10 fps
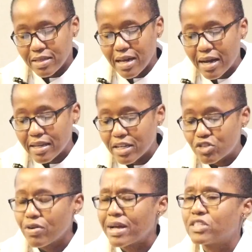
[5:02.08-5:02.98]
the
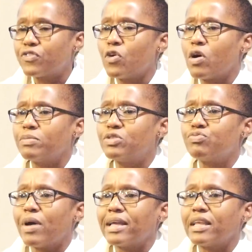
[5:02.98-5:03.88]
idea transformed
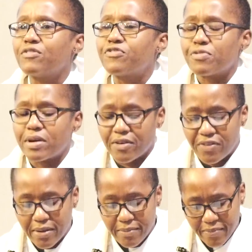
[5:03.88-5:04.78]
right in front of
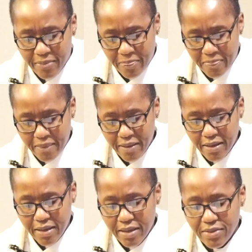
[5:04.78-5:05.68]
him.
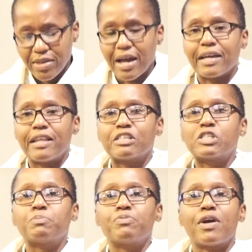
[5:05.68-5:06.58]
Yaya
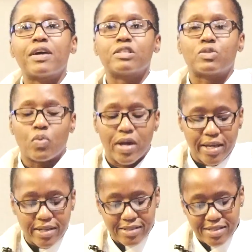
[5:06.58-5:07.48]
spread his
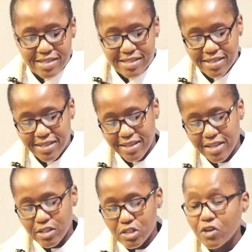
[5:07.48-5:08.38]
wings,
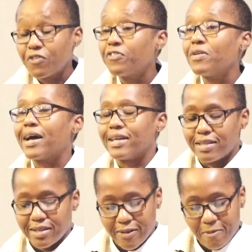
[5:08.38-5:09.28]
took flight,
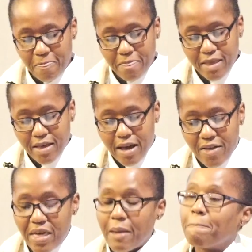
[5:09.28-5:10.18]

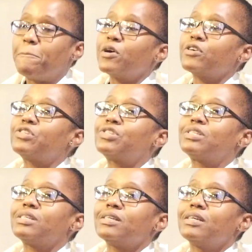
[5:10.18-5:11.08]
and then
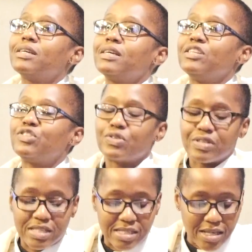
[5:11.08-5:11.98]
burst into
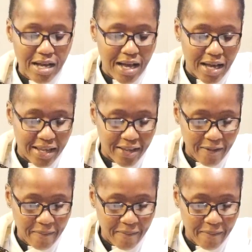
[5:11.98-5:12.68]
the sky.